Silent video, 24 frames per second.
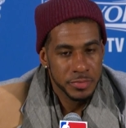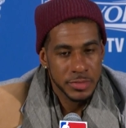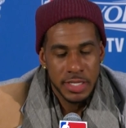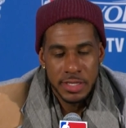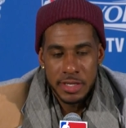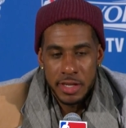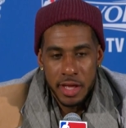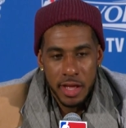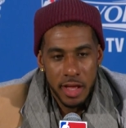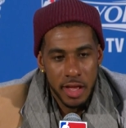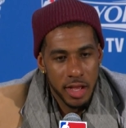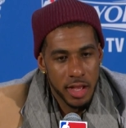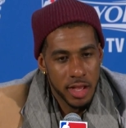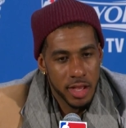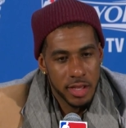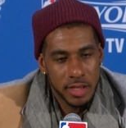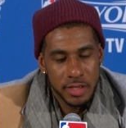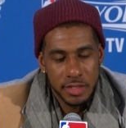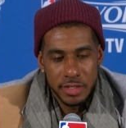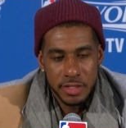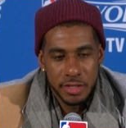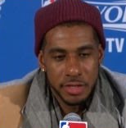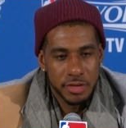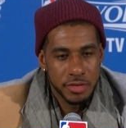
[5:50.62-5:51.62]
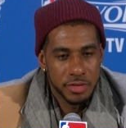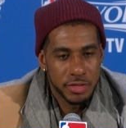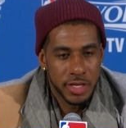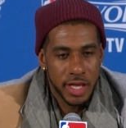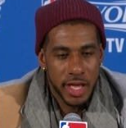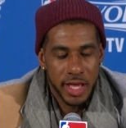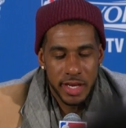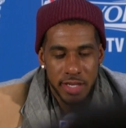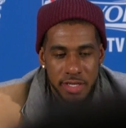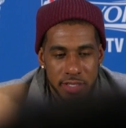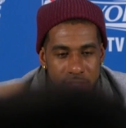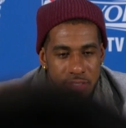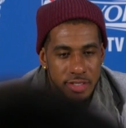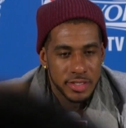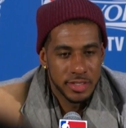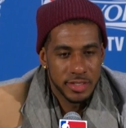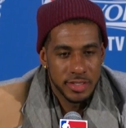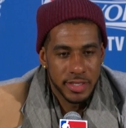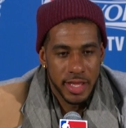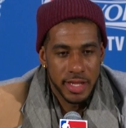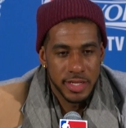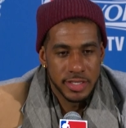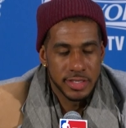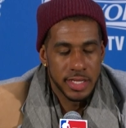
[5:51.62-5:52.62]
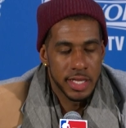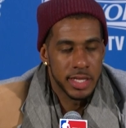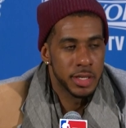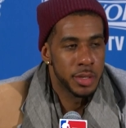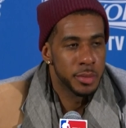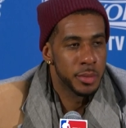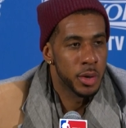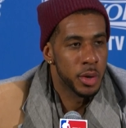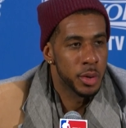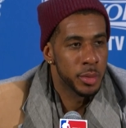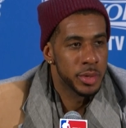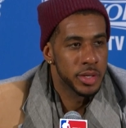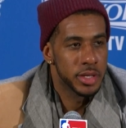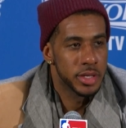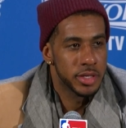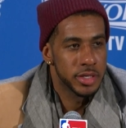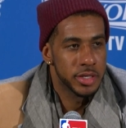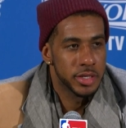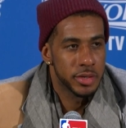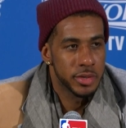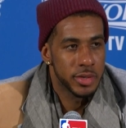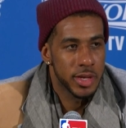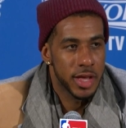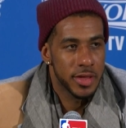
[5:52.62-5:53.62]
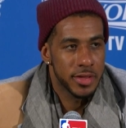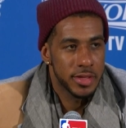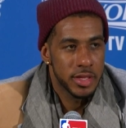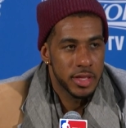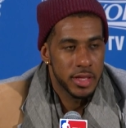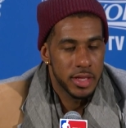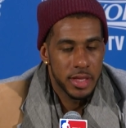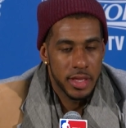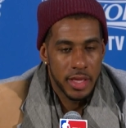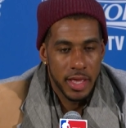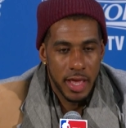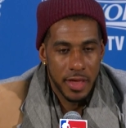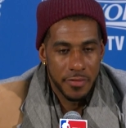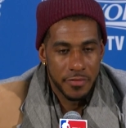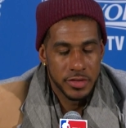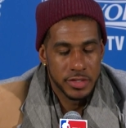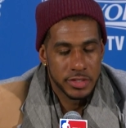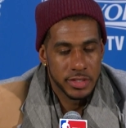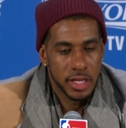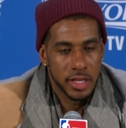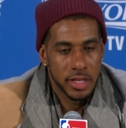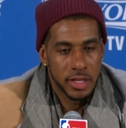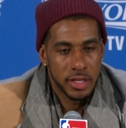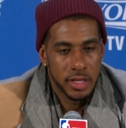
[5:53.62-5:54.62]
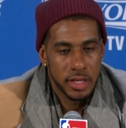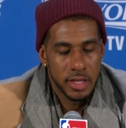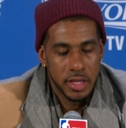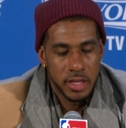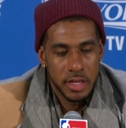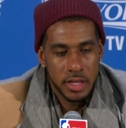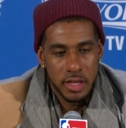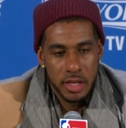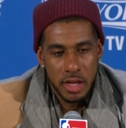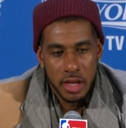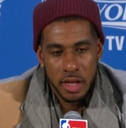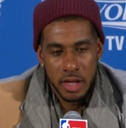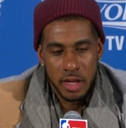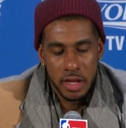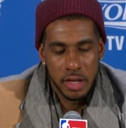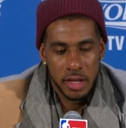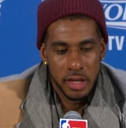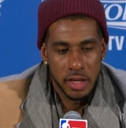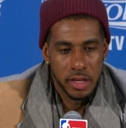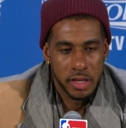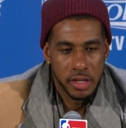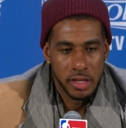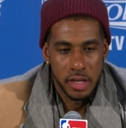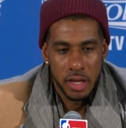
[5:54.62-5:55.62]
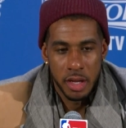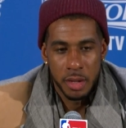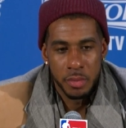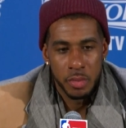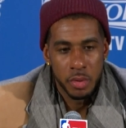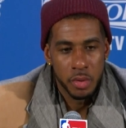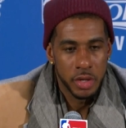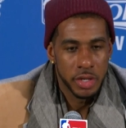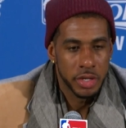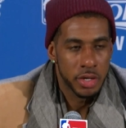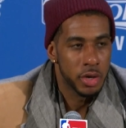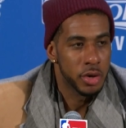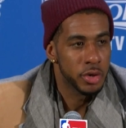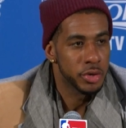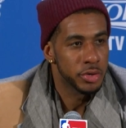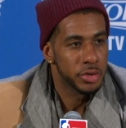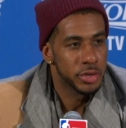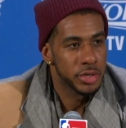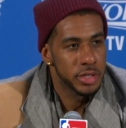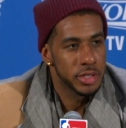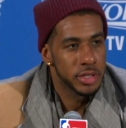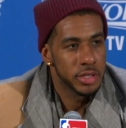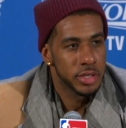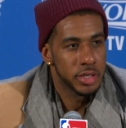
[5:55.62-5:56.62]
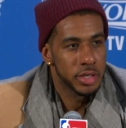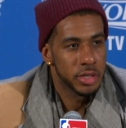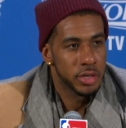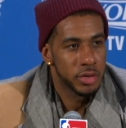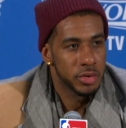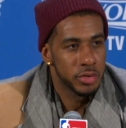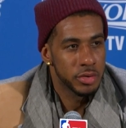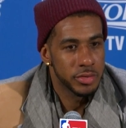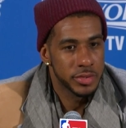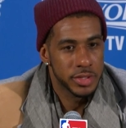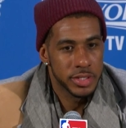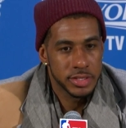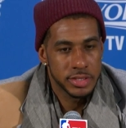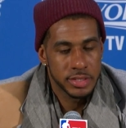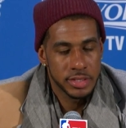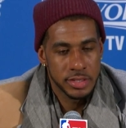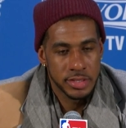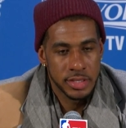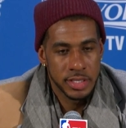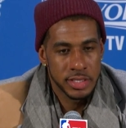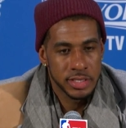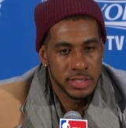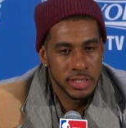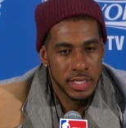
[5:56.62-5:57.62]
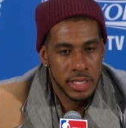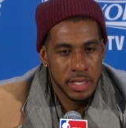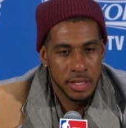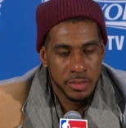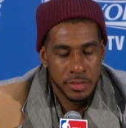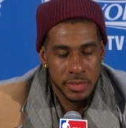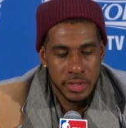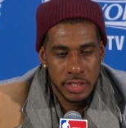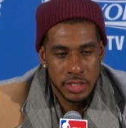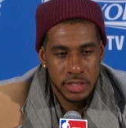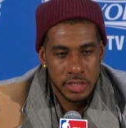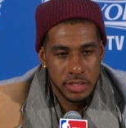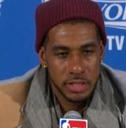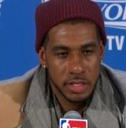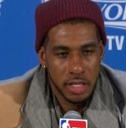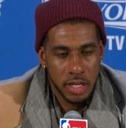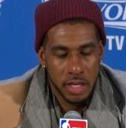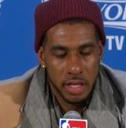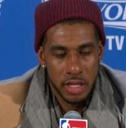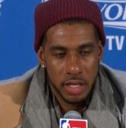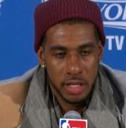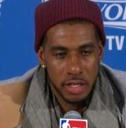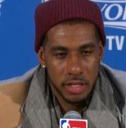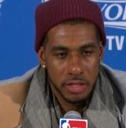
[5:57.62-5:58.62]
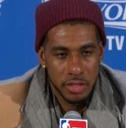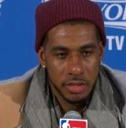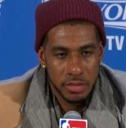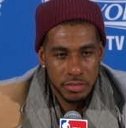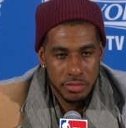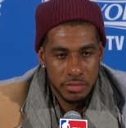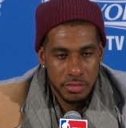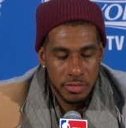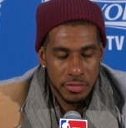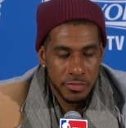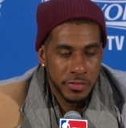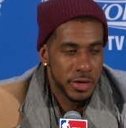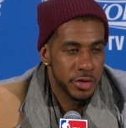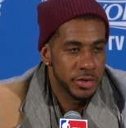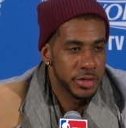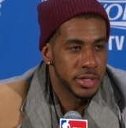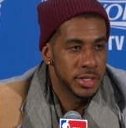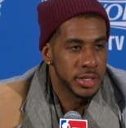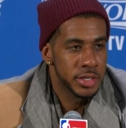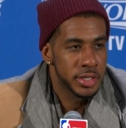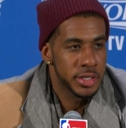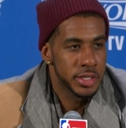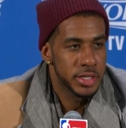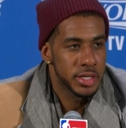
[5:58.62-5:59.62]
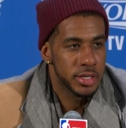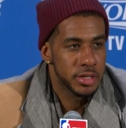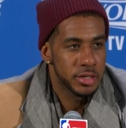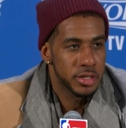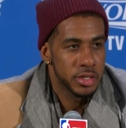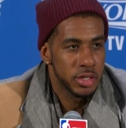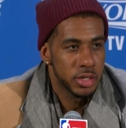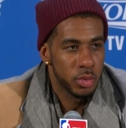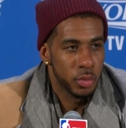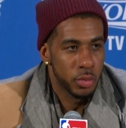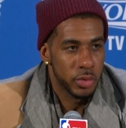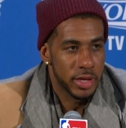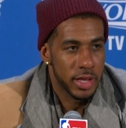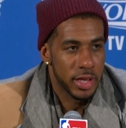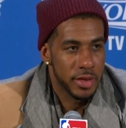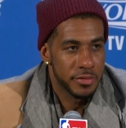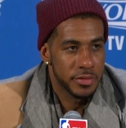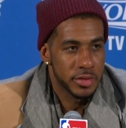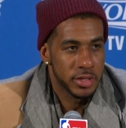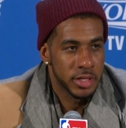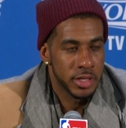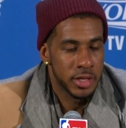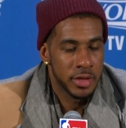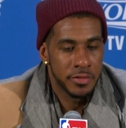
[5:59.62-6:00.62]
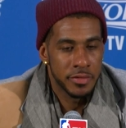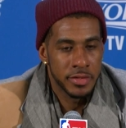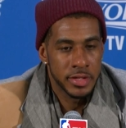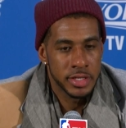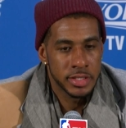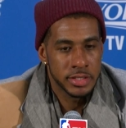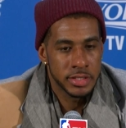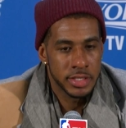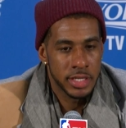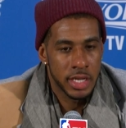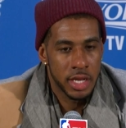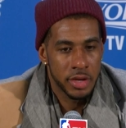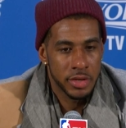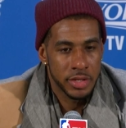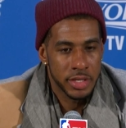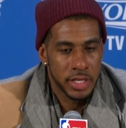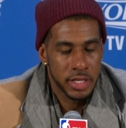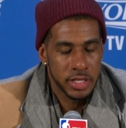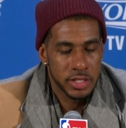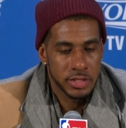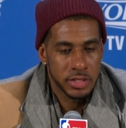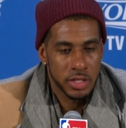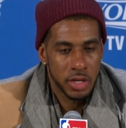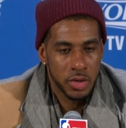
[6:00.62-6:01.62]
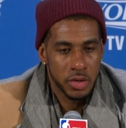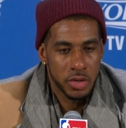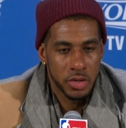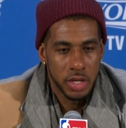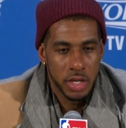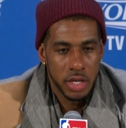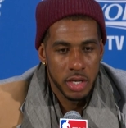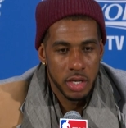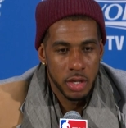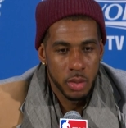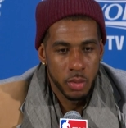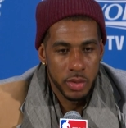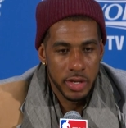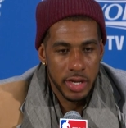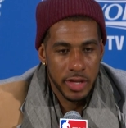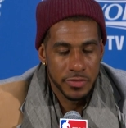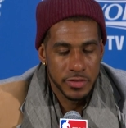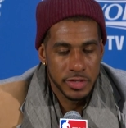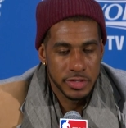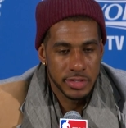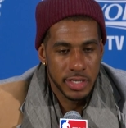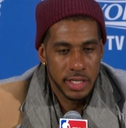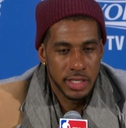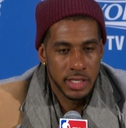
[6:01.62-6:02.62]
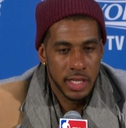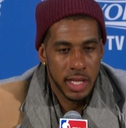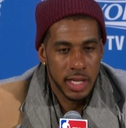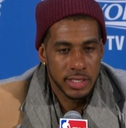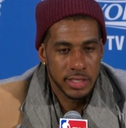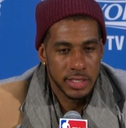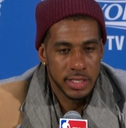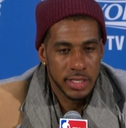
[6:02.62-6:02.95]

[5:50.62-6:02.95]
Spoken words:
Nah, you know, you gotta stay in the moment. You know, I have to stay humble and hungry. You know, this team is, you know, very good, and we haven't finished it out yet. So we have to stay locked